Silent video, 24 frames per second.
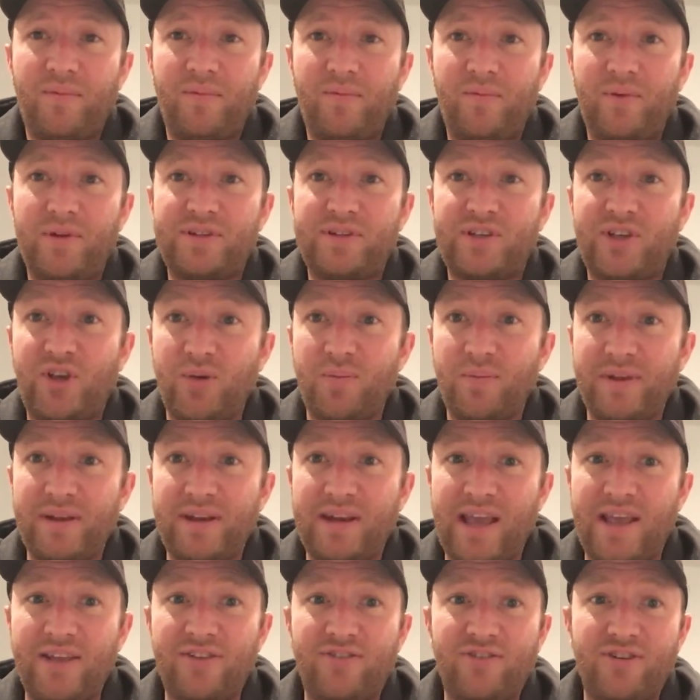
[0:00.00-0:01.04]
it's human
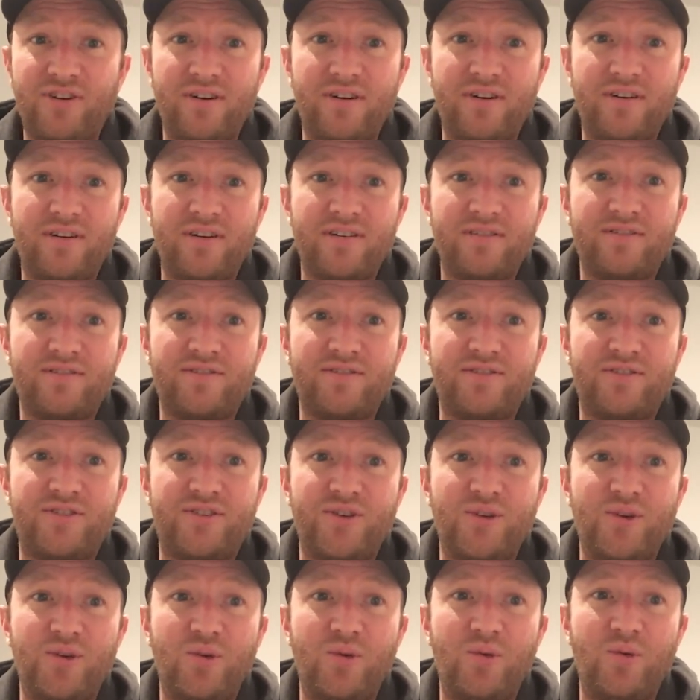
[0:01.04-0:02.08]
nature
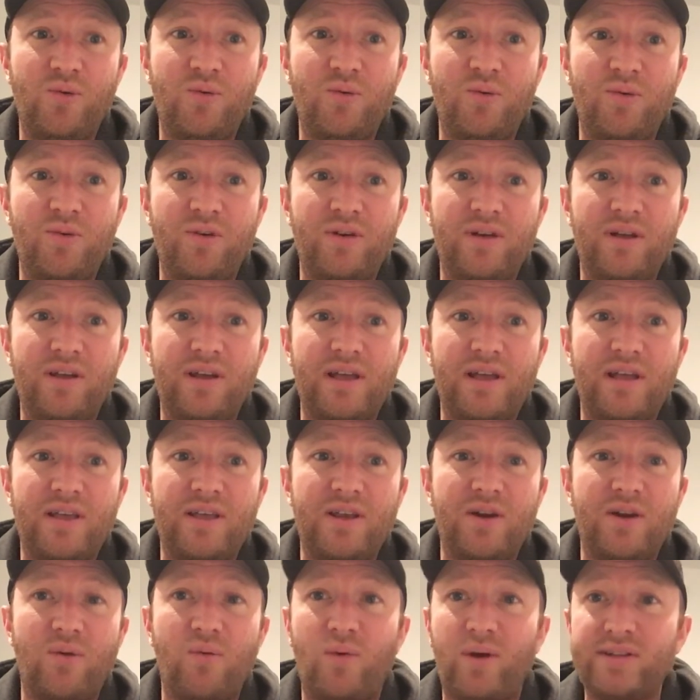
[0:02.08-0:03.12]
to, you
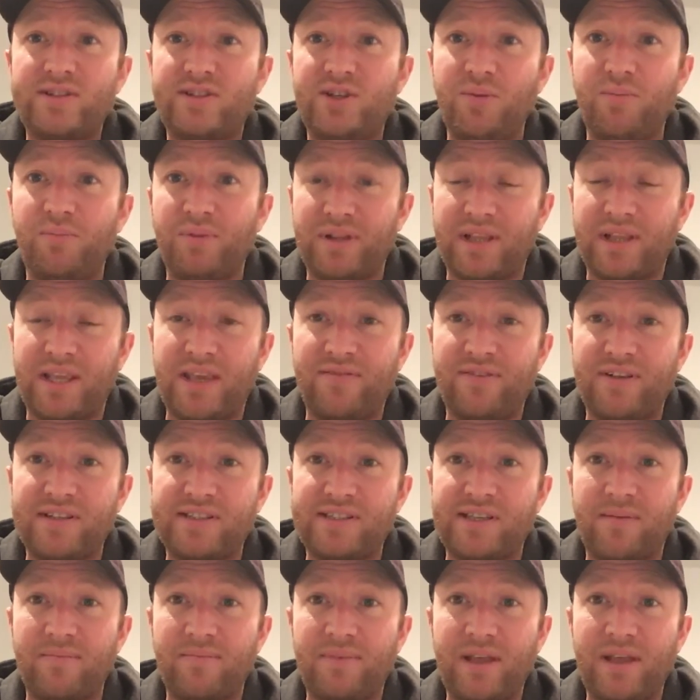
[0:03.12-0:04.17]
know, once you believe in
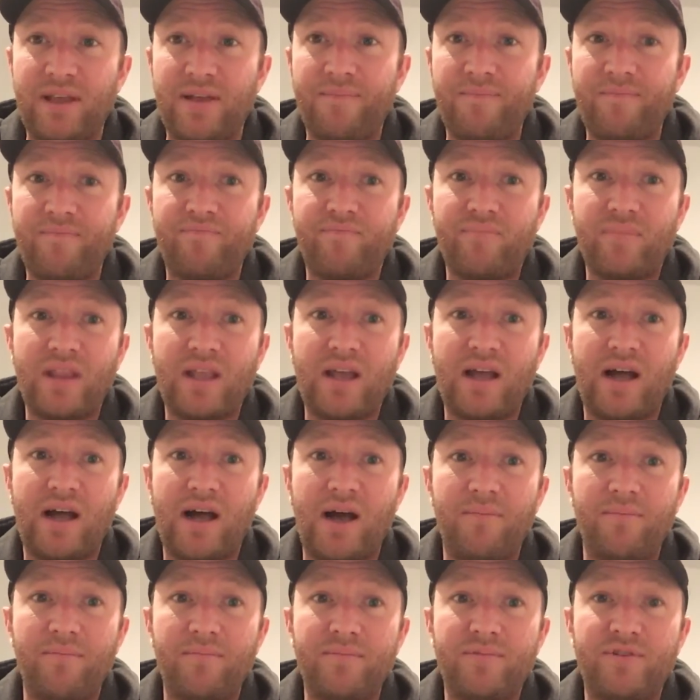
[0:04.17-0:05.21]
something,
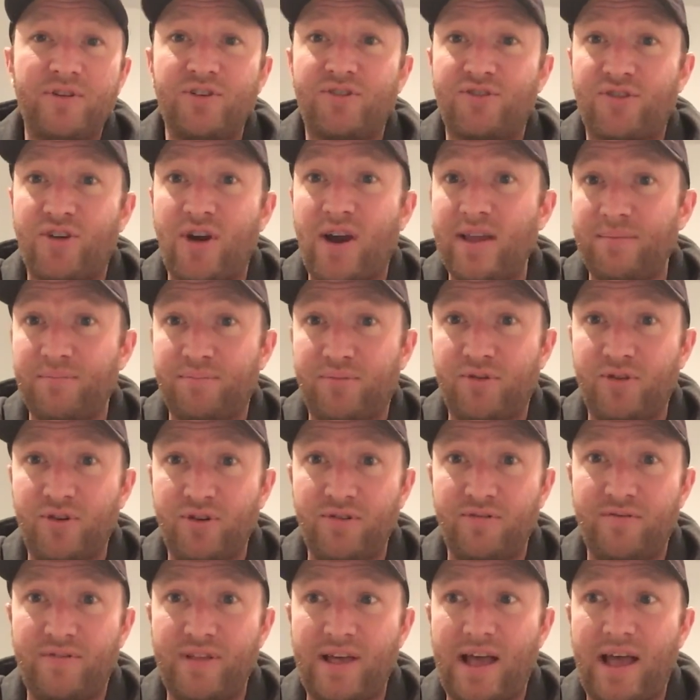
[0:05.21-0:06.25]
to try and
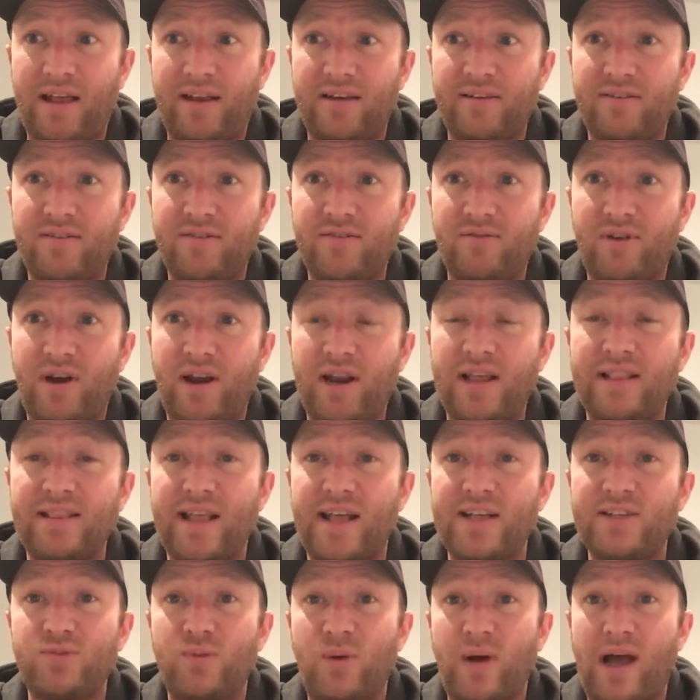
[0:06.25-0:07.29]
prove that, right? And
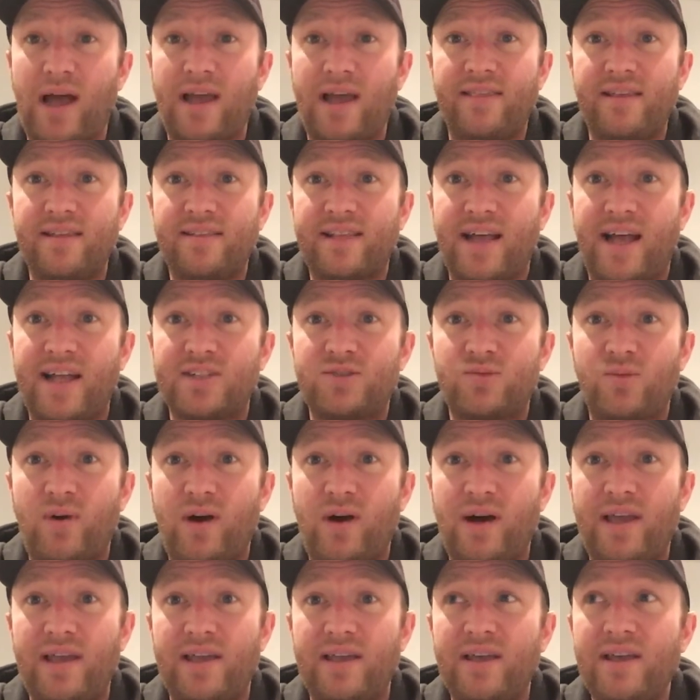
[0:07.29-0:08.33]
that's why, I think that's
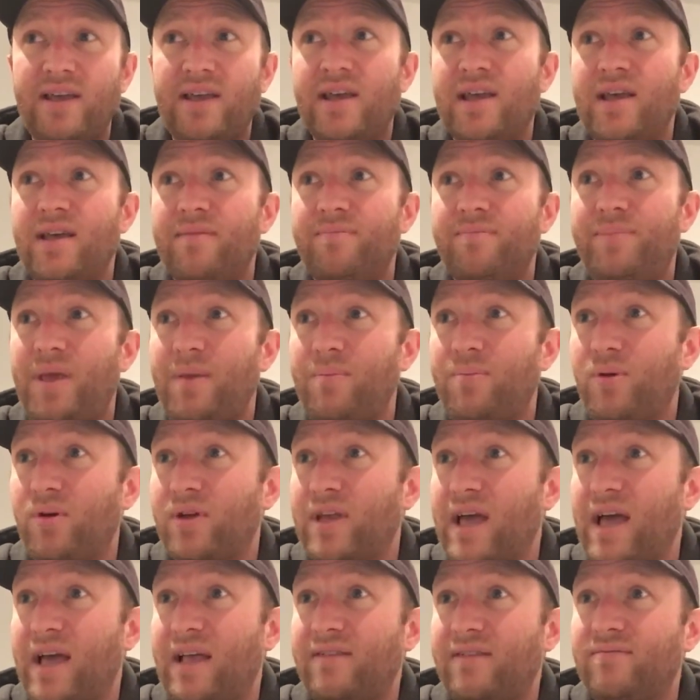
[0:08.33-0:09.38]
why people
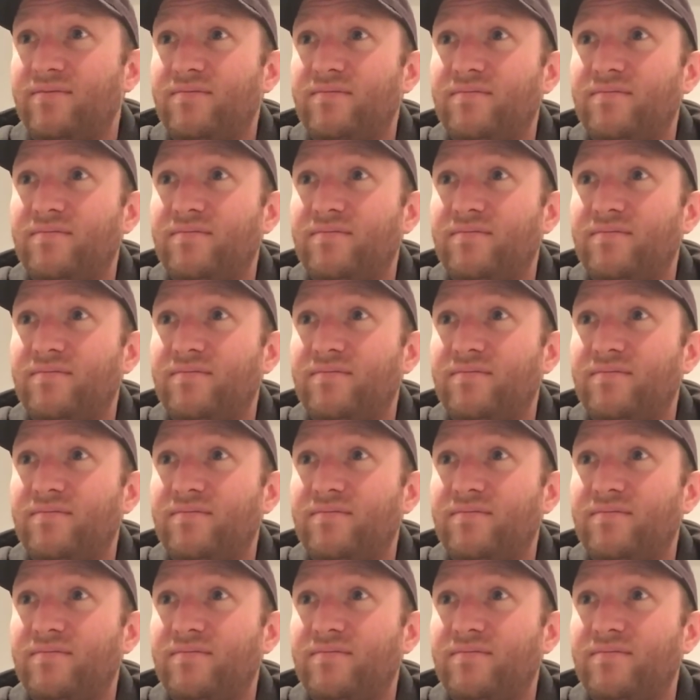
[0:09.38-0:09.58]
get,